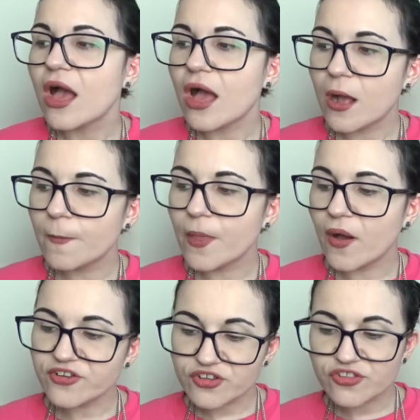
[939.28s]

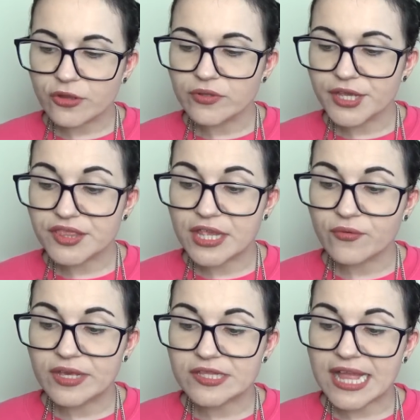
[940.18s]
I just don't like
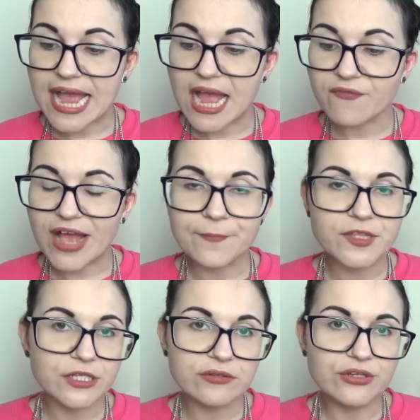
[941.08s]
theories that have
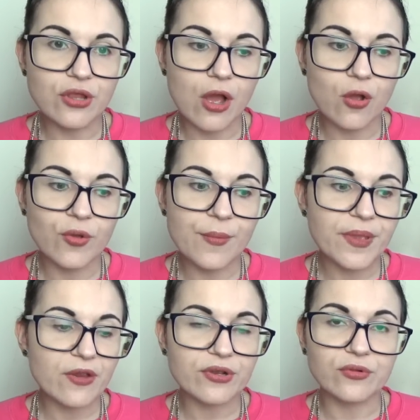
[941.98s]
absolutely no
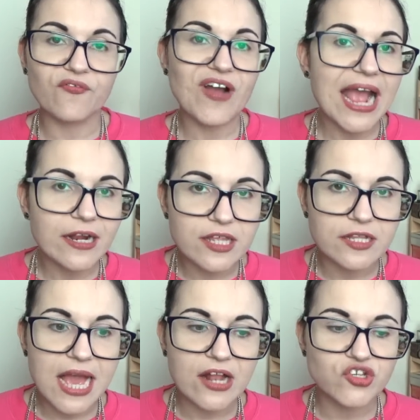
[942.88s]
empirical fact
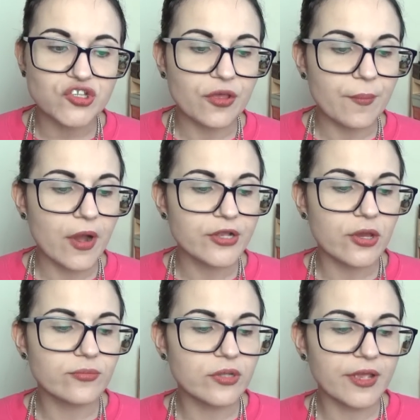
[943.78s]
attached to them. I
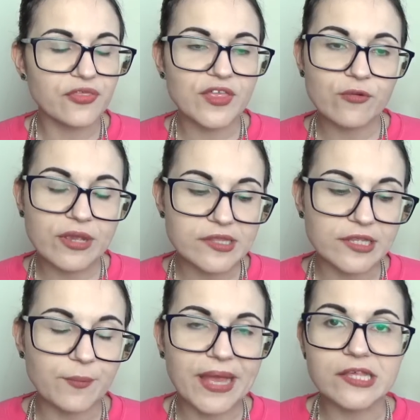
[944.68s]
don't like theories
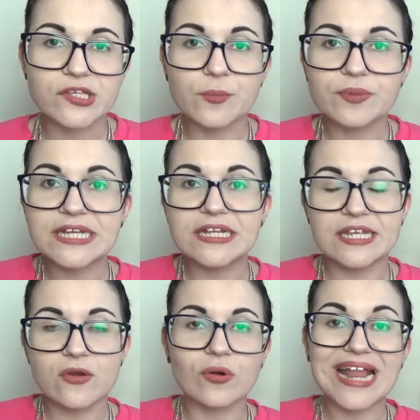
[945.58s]
that are based
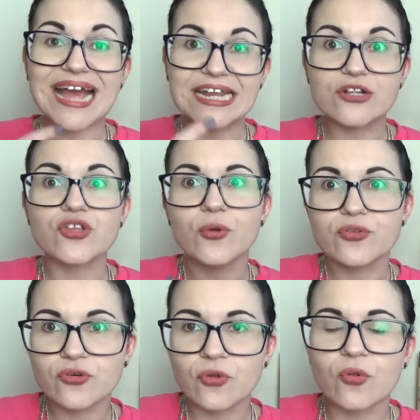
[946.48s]
completely on
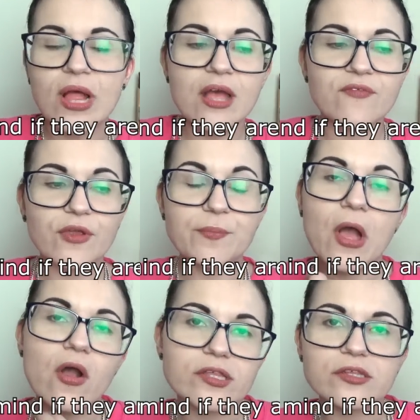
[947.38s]
anecdotal, very
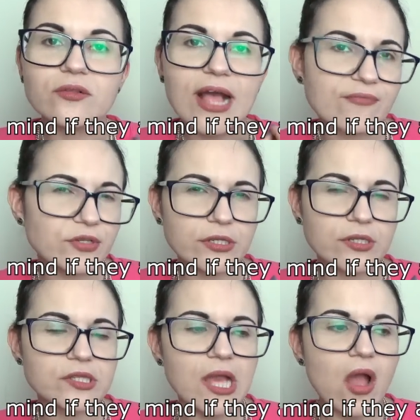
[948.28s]
personal
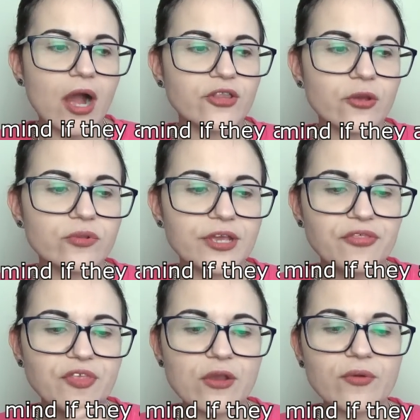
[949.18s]
evidence. I don't like
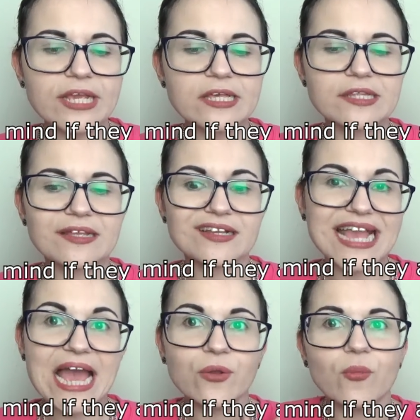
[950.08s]
theories that
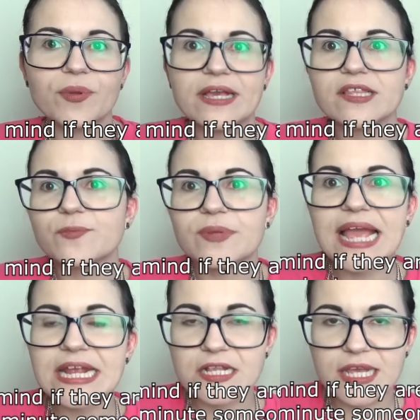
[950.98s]
cannot be
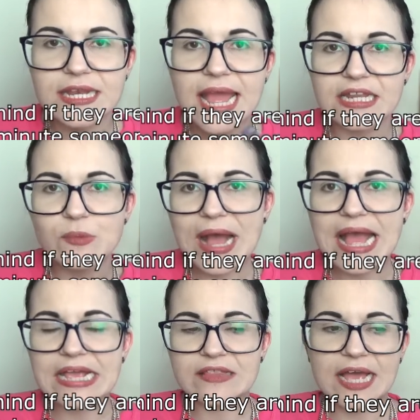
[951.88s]
explained in any
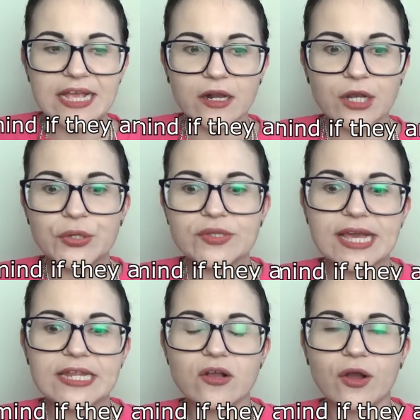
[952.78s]
way that includes
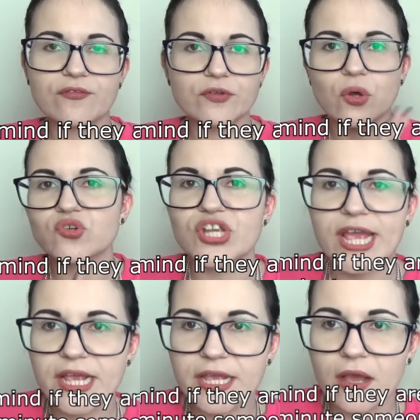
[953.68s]
any kind of
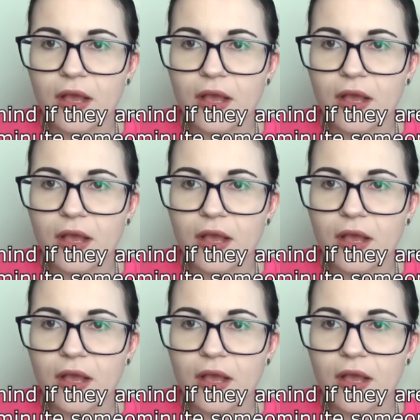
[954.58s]
logic.